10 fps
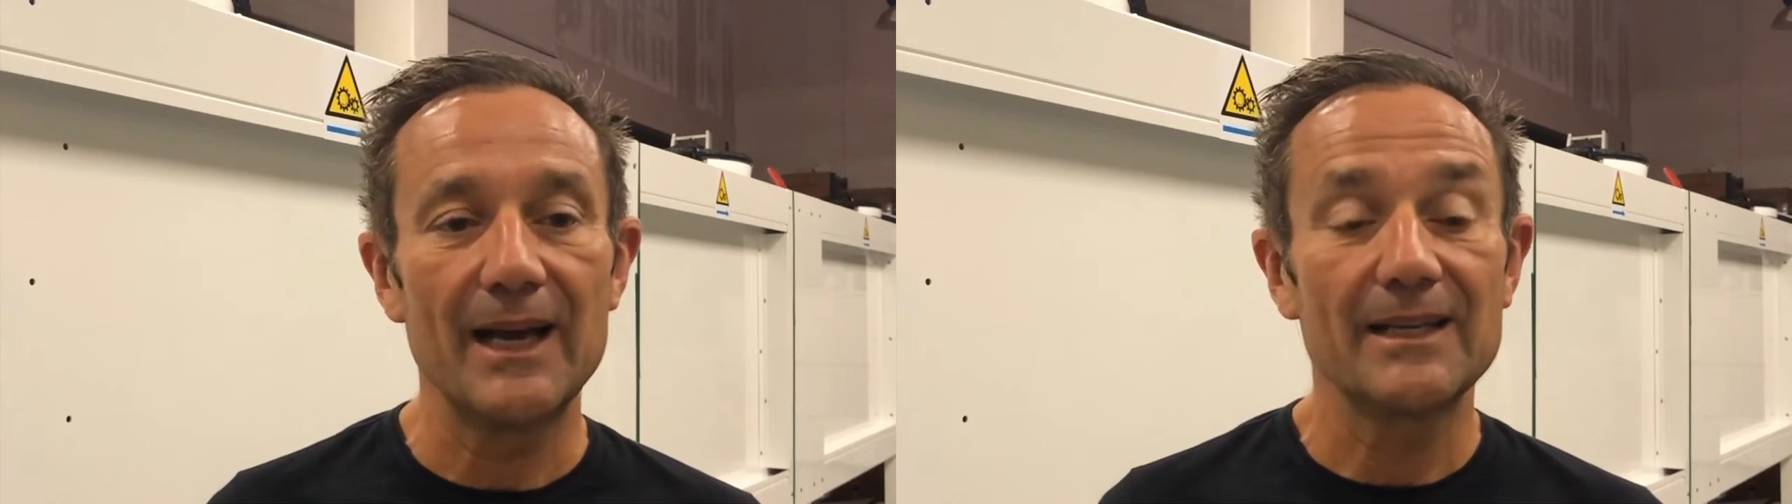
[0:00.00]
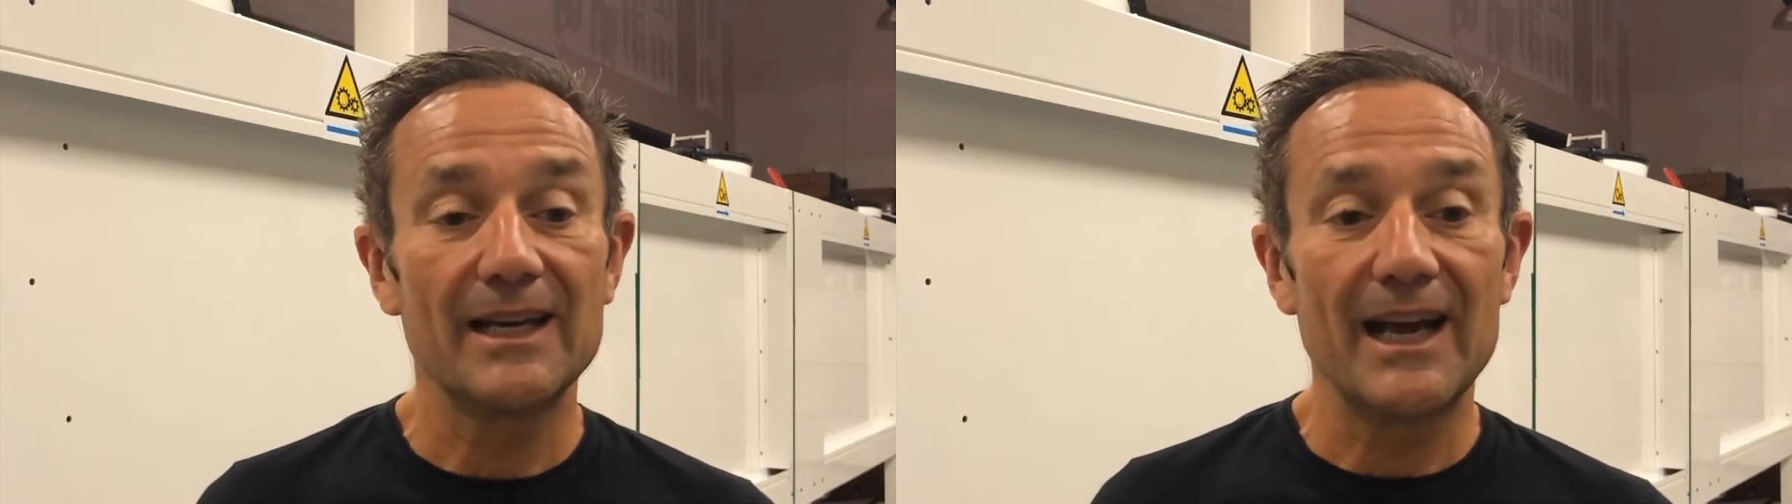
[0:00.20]

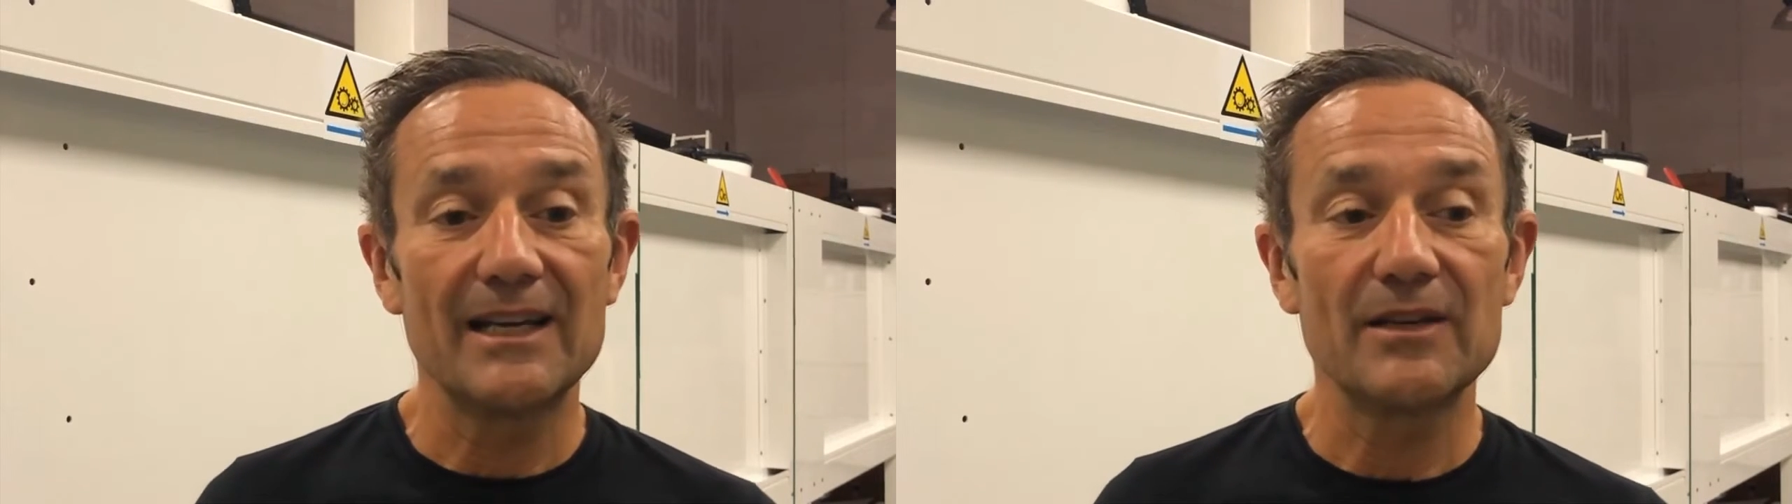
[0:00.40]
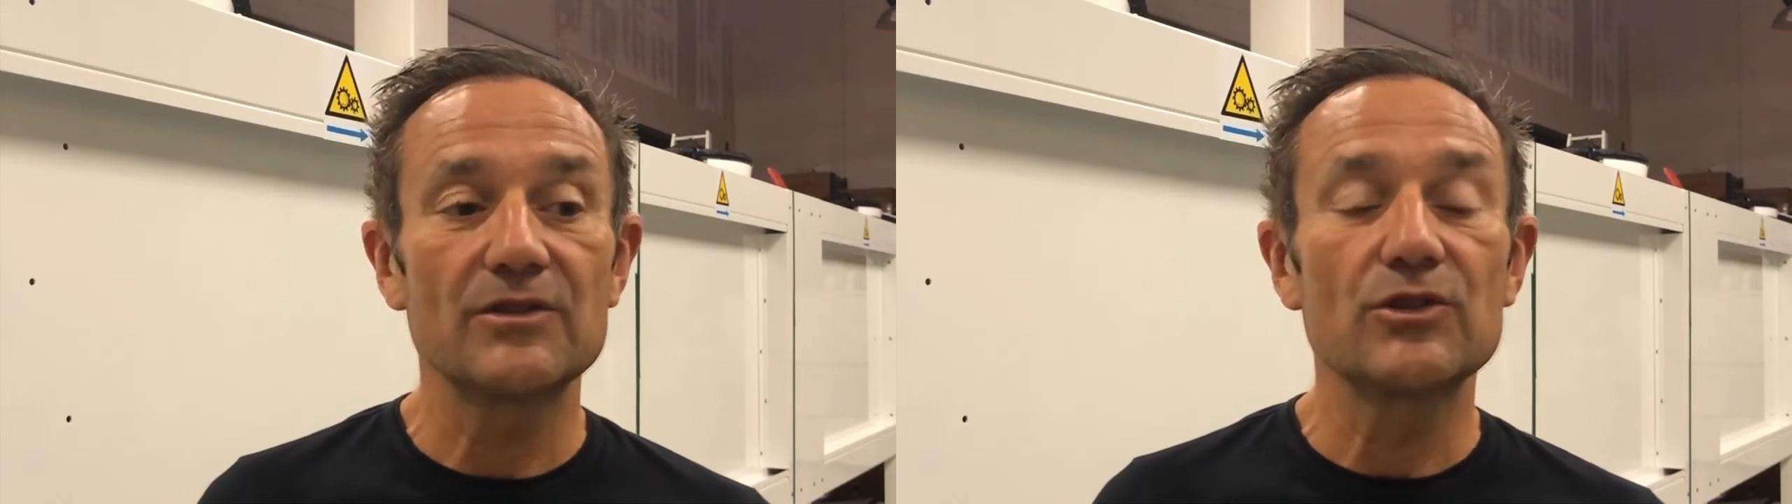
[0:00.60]
and the
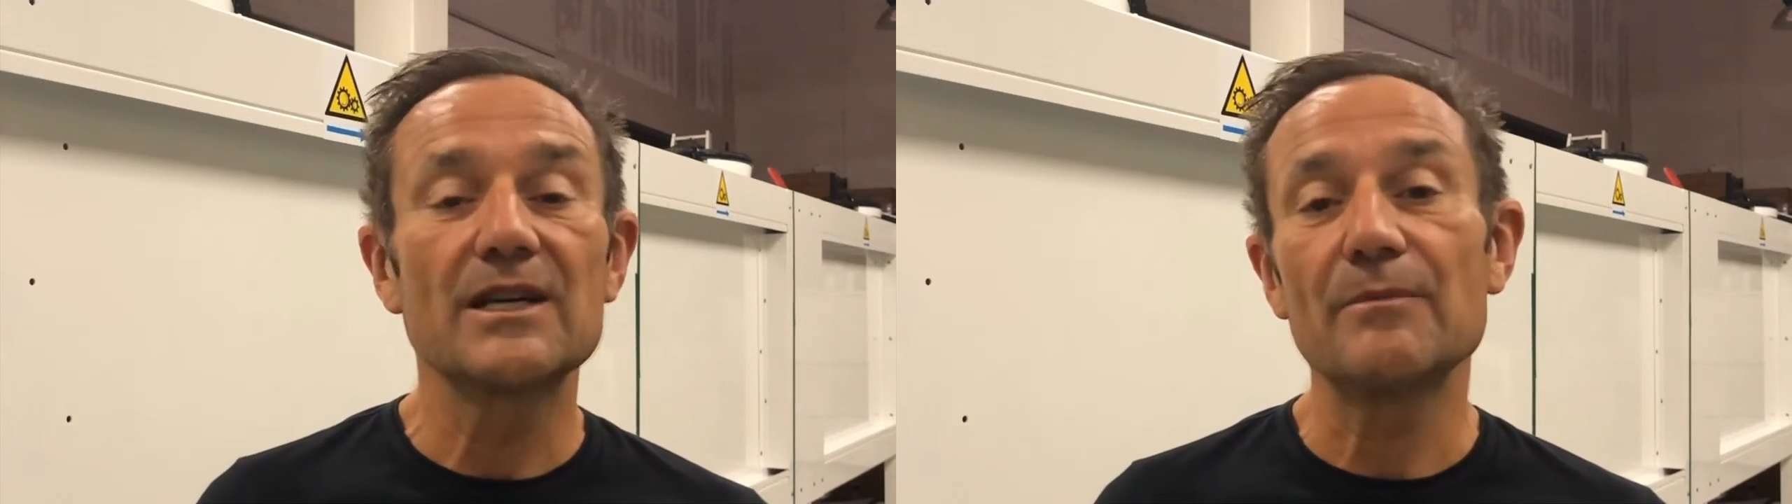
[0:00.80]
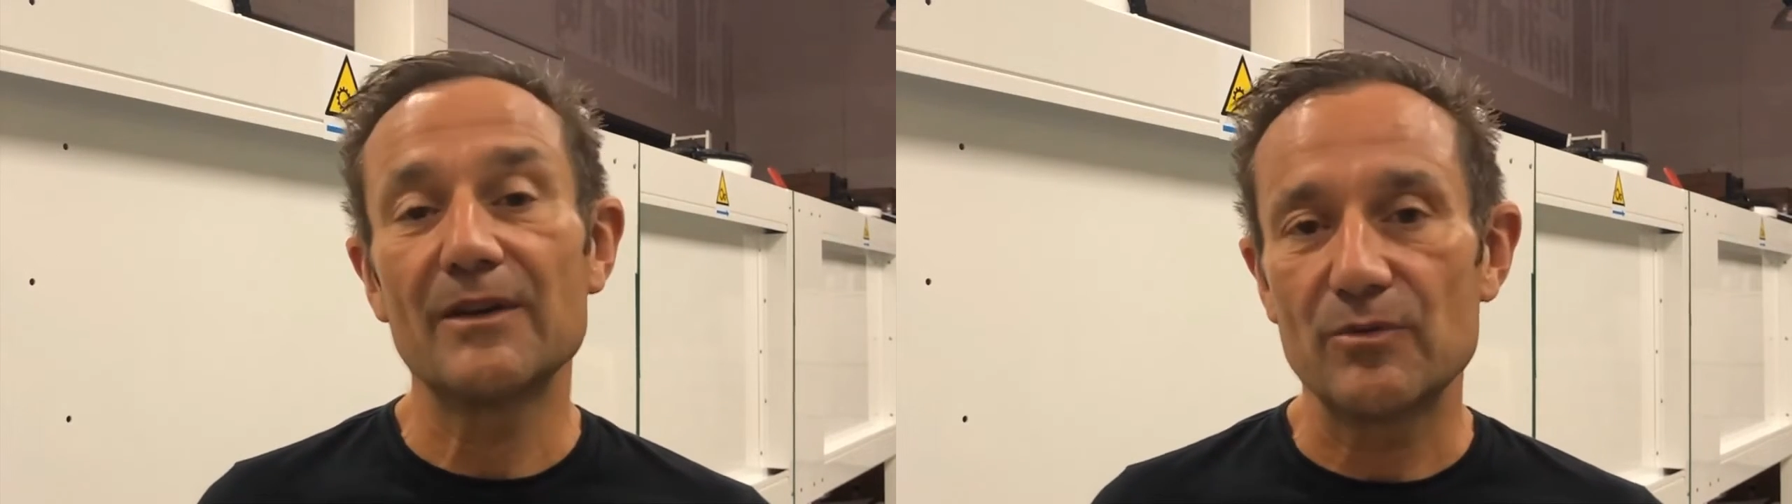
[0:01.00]
kind of
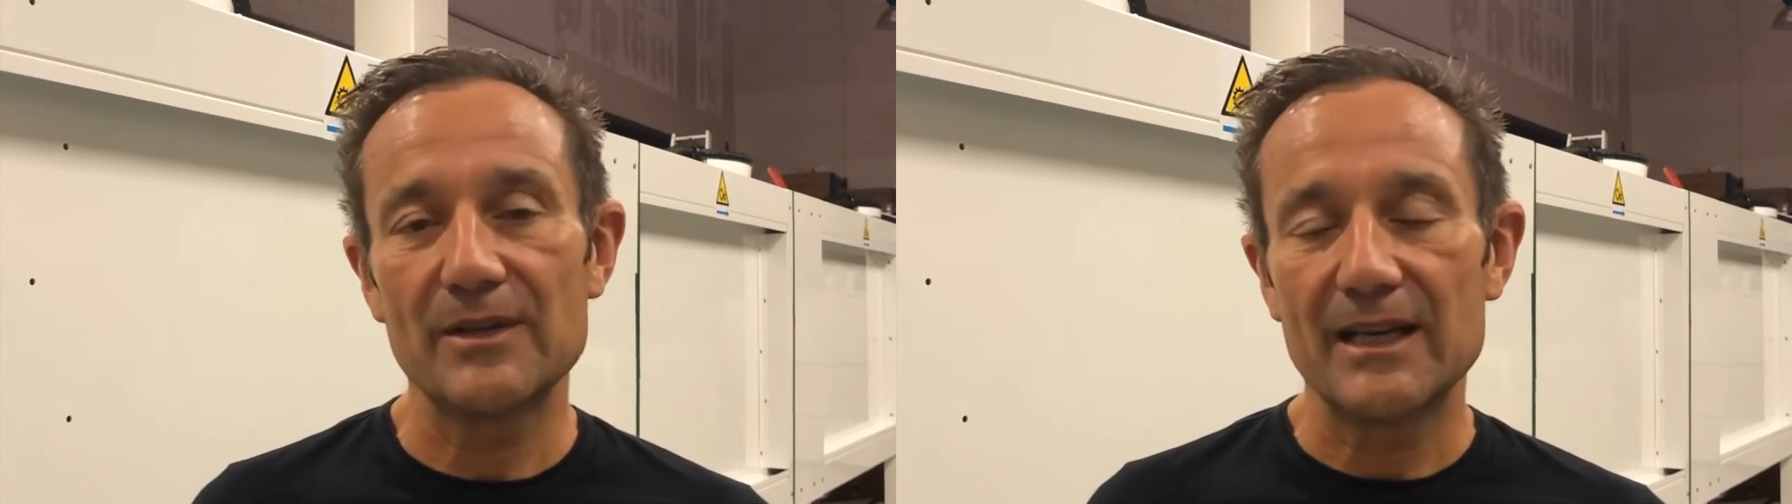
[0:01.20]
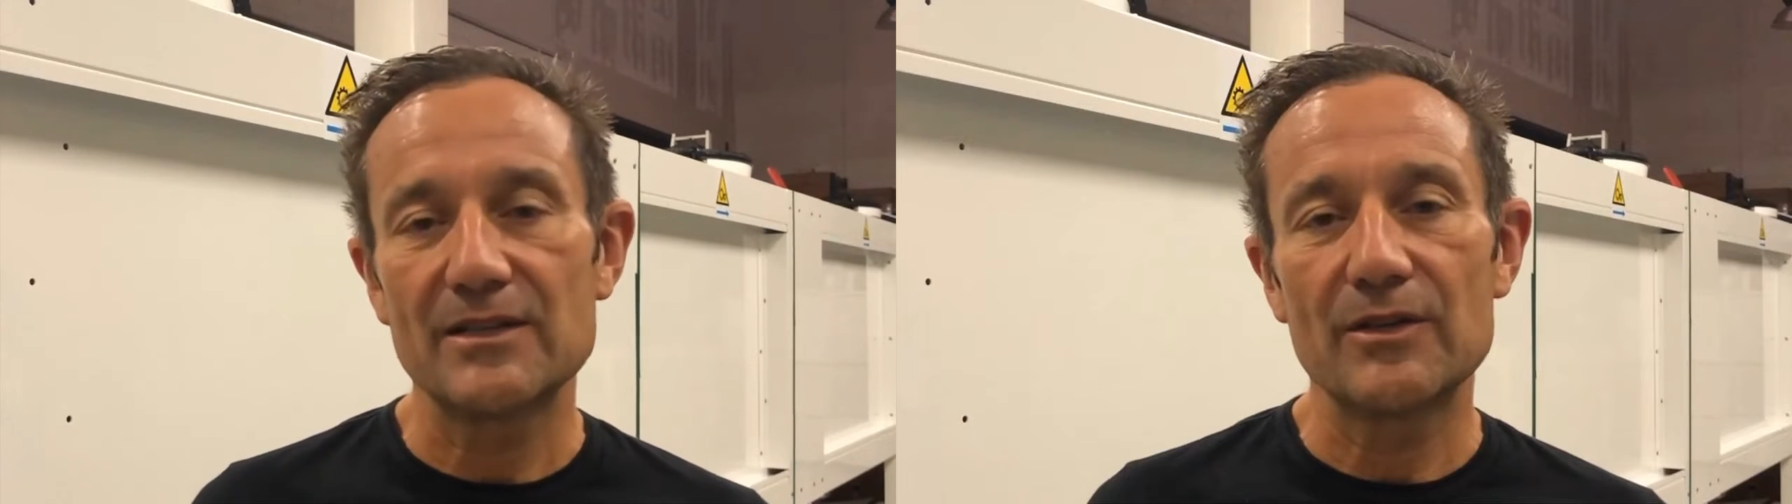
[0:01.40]
treatment
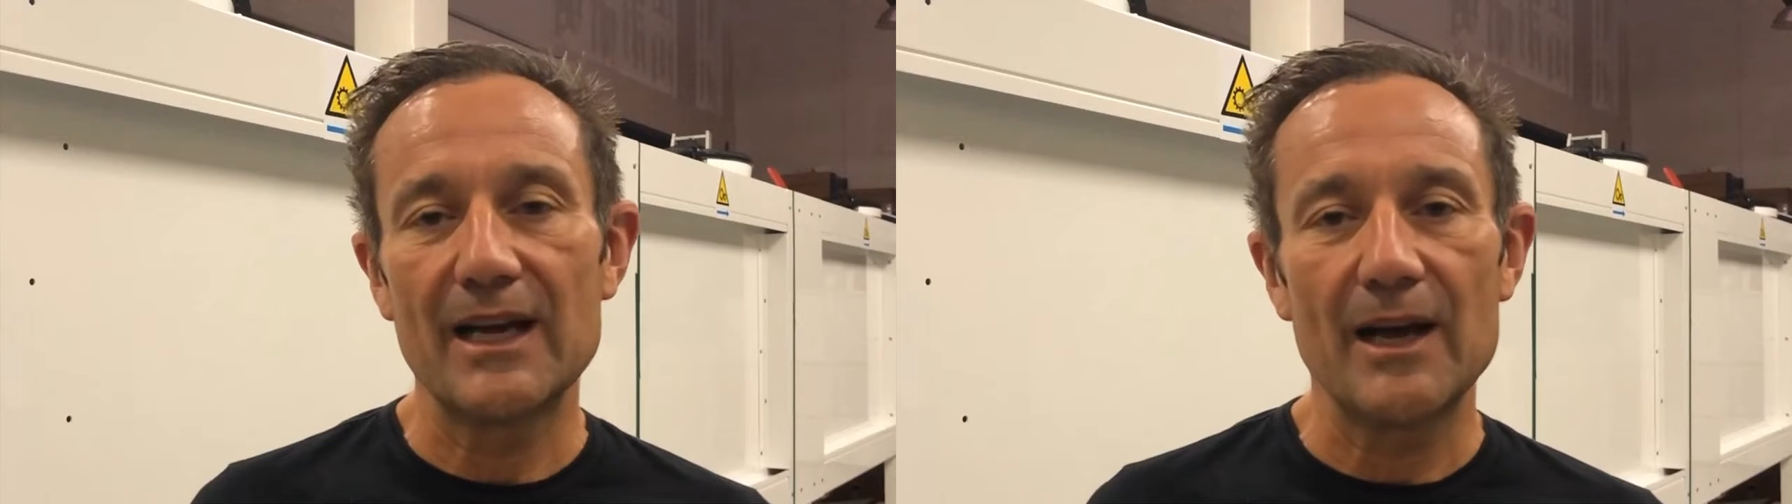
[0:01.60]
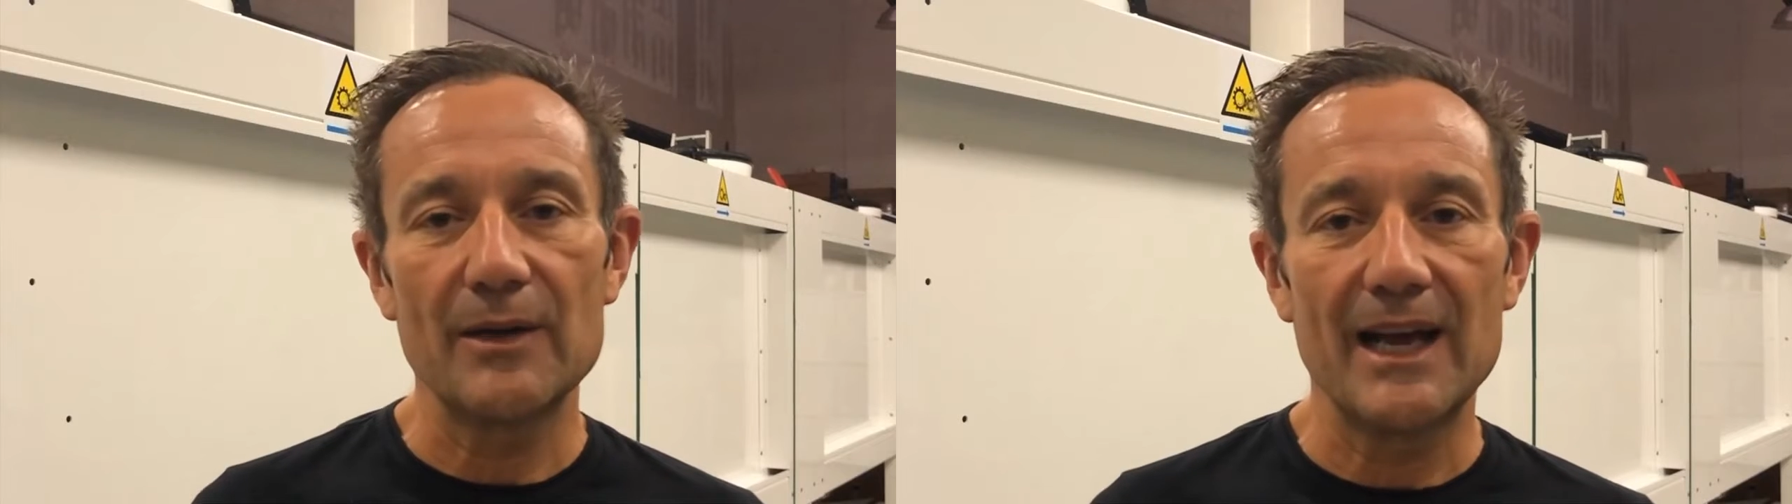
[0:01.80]
we need to
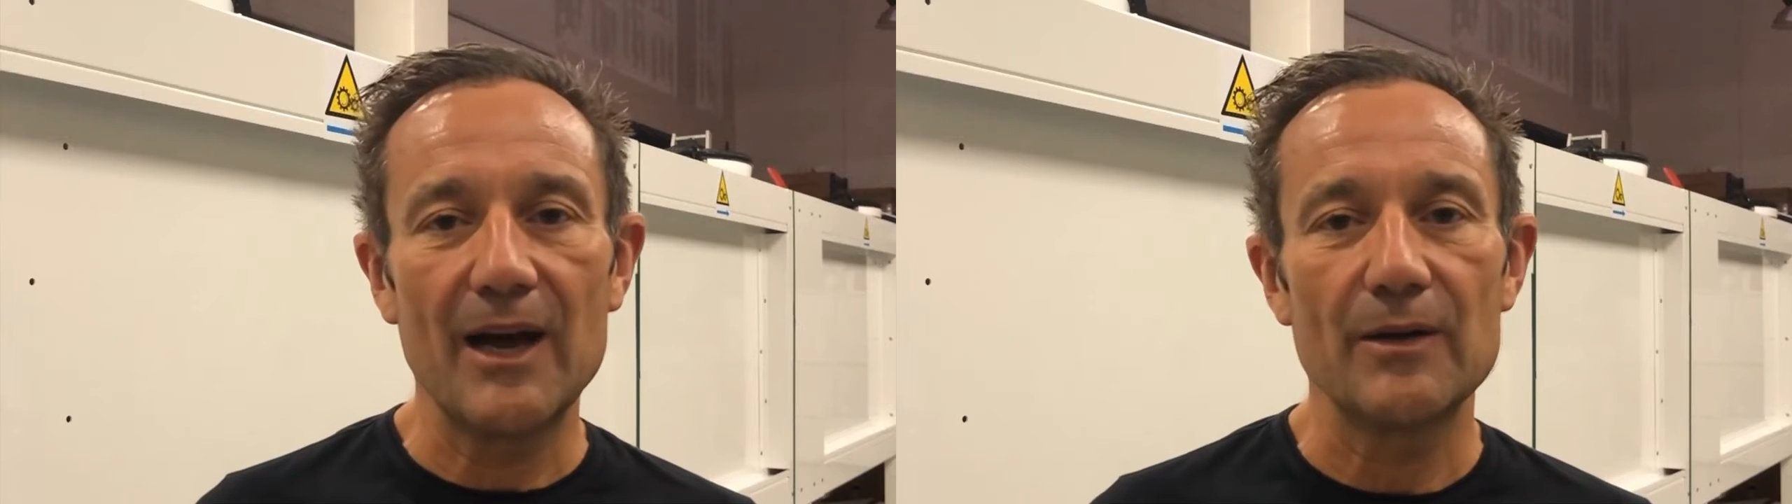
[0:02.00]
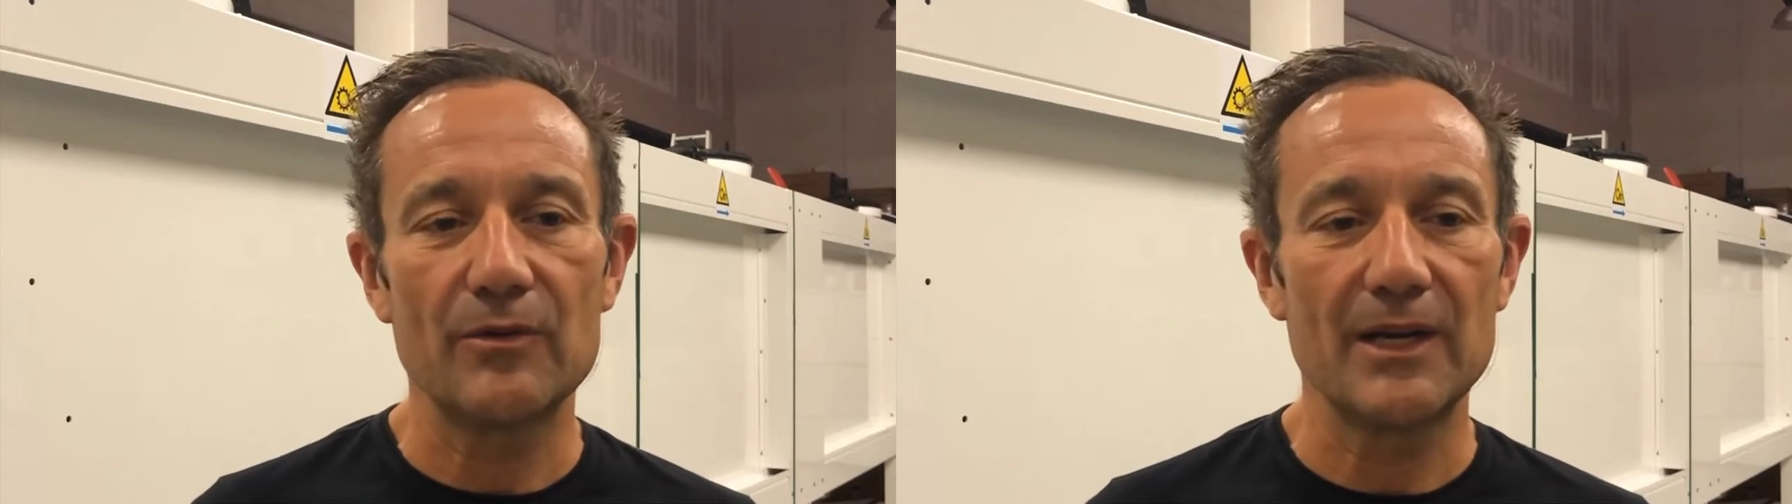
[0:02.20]
carry out,